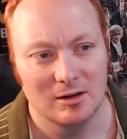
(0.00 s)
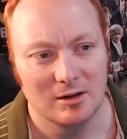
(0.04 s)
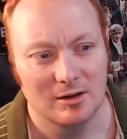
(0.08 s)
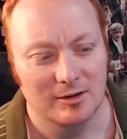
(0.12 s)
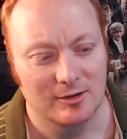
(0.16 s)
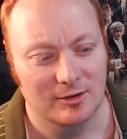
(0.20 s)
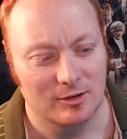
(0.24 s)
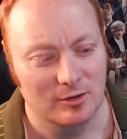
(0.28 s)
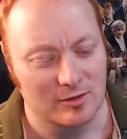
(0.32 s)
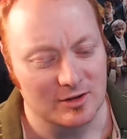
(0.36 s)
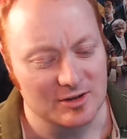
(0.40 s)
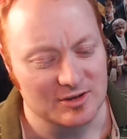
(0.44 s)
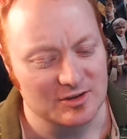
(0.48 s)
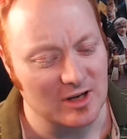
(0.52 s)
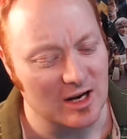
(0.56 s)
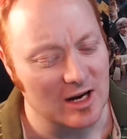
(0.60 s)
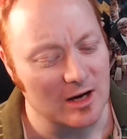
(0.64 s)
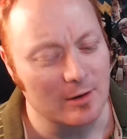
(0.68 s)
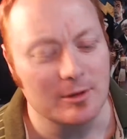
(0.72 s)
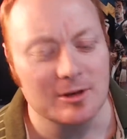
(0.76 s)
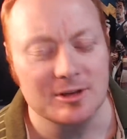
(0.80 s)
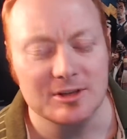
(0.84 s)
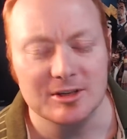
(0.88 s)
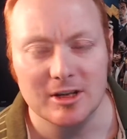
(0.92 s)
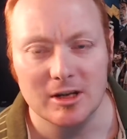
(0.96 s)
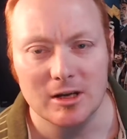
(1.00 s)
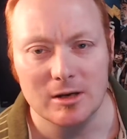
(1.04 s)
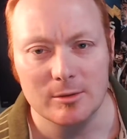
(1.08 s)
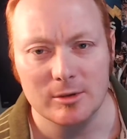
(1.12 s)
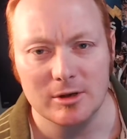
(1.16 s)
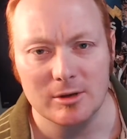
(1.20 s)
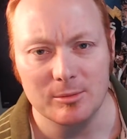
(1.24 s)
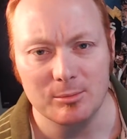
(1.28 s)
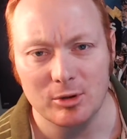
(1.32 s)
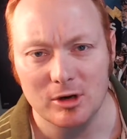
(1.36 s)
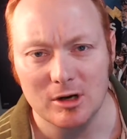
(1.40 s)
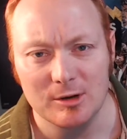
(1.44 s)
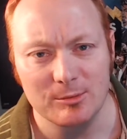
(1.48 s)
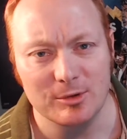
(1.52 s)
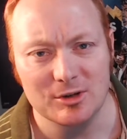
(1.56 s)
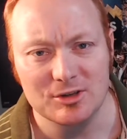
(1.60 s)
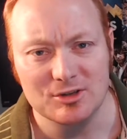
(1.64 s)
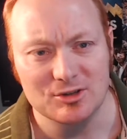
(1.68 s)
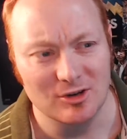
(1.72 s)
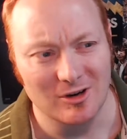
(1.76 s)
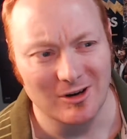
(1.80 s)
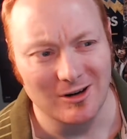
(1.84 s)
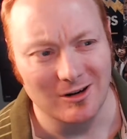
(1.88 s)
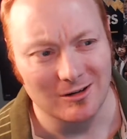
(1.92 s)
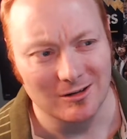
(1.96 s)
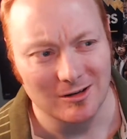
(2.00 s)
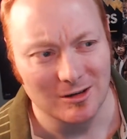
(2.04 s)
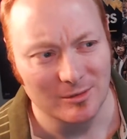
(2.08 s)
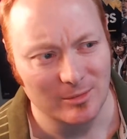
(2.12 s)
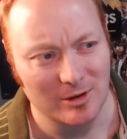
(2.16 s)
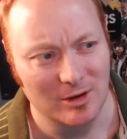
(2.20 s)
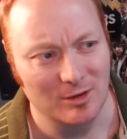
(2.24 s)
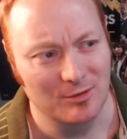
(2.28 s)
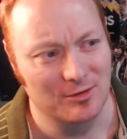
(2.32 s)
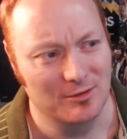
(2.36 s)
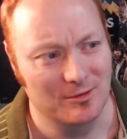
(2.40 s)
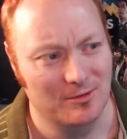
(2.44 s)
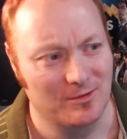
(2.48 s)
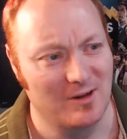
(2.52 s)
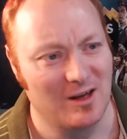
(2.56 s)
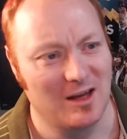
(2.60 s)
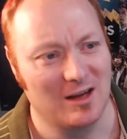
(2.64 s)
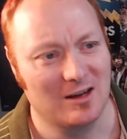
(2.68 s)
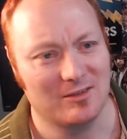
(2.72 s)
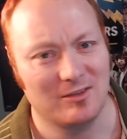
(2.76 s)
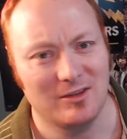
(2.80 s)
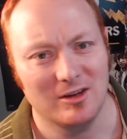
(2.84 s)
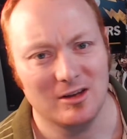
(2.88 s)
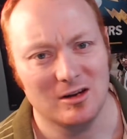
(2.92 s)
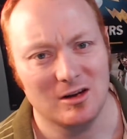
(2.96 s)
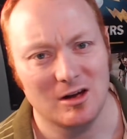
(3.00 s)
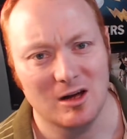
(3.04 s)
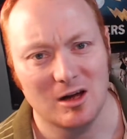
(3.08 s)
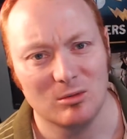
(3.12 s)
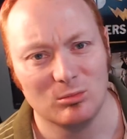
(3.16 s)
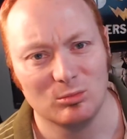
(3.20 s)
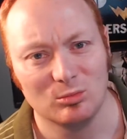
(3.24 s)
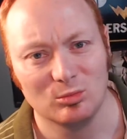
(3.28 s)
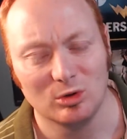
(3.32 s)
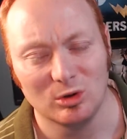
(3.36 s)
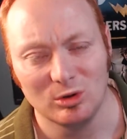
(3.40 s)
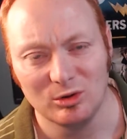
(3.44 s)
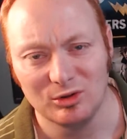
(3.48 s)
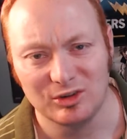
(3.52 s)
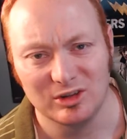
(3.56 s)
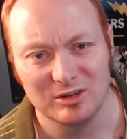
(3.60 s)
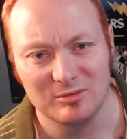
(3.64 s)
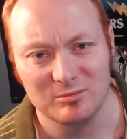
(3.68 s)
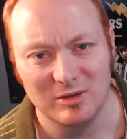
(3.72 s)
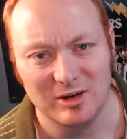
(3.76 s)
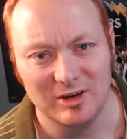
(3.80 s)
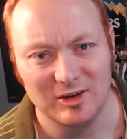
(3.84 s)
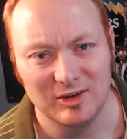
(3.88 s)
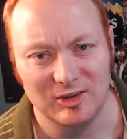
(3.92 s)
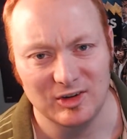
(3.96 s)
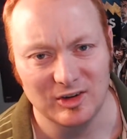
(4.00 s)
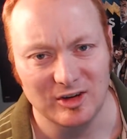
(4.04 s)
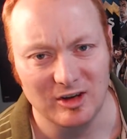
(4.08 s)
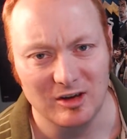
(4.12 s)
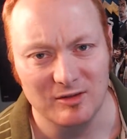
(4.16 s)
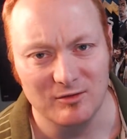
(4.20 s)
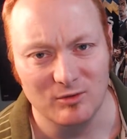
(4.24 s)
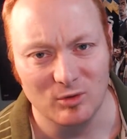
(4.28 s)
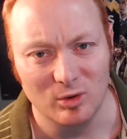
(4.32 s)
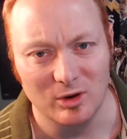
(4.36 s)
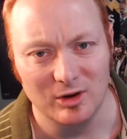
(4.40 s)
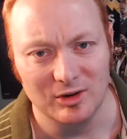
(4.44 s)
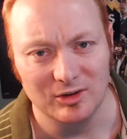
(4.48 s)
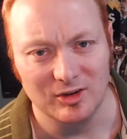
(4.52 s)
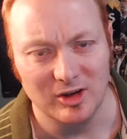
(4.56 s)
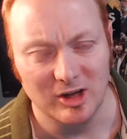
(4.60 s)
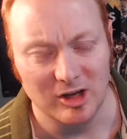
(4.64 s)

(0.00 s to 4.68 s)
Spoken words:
So this diary is going to be pretty much all about the fact that I'm losing my singing voice.